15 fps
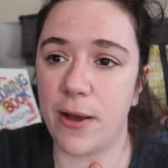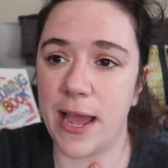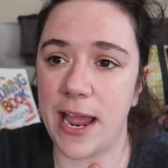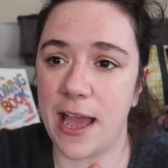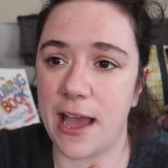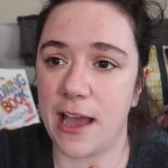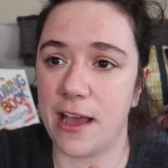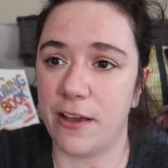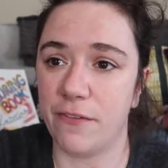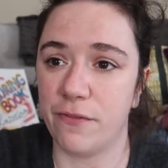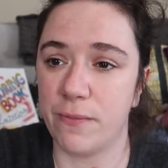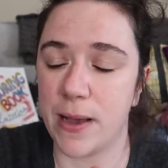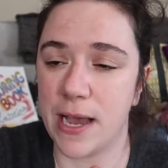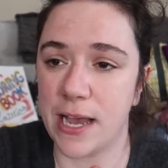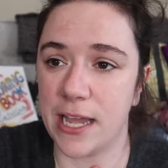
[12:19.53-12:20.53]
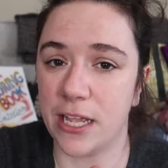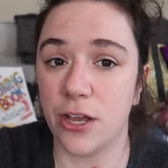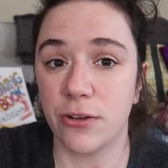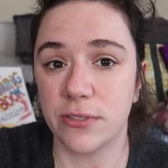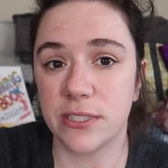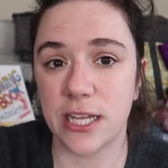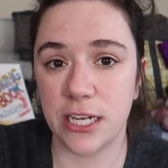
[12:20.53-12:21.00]
I have my
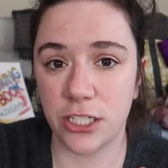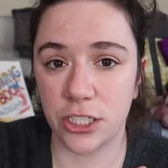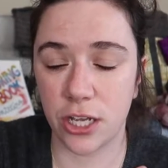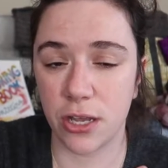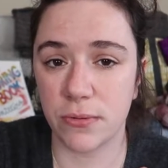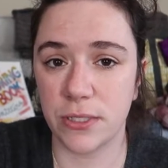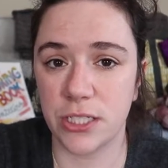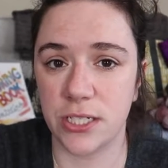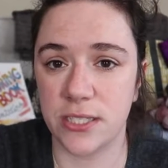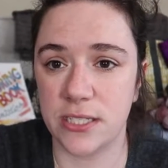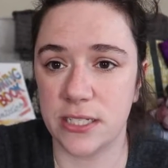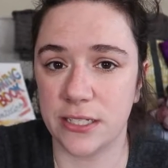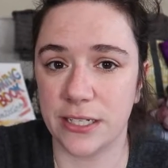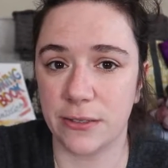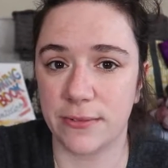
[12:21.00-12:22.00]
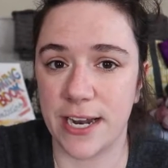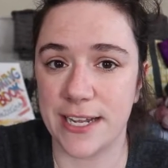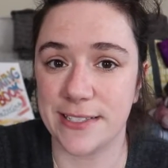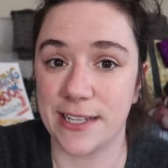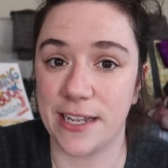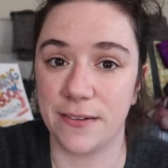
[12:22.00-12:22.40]
coastline shawl, which is still at rest.